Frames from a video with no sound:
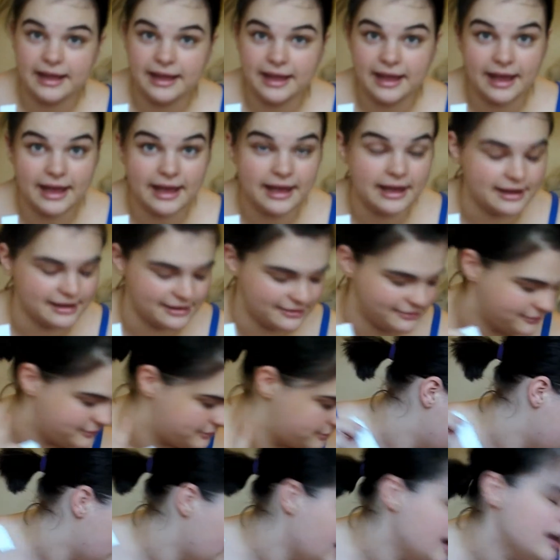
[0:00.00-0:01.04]
have,
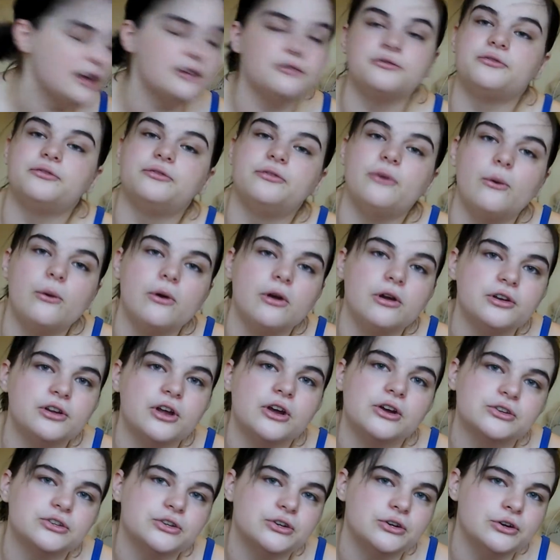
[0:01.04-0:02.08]
I have four
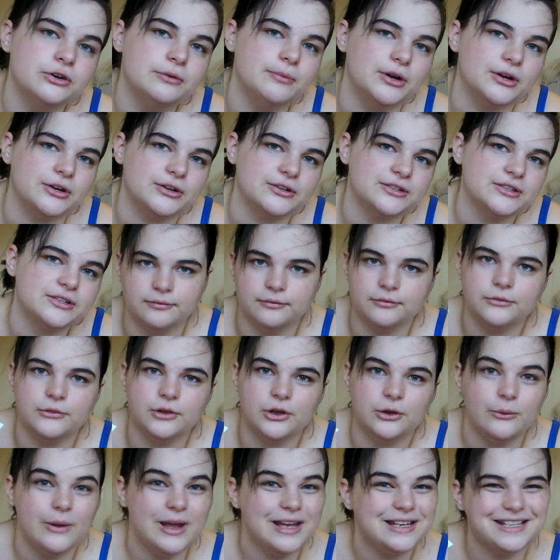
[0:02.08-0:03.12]
Doctor Who books.
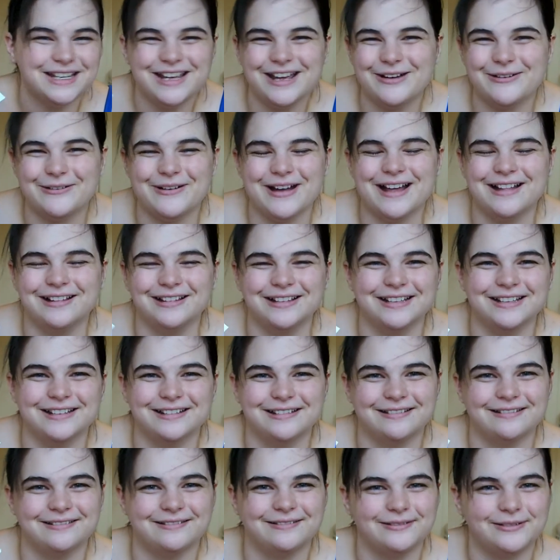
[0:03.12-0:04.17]
Way to go, Helen.
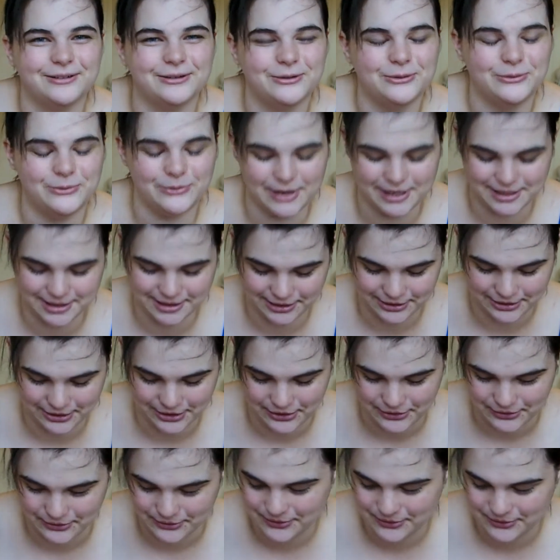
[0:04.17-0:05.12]
Way to go.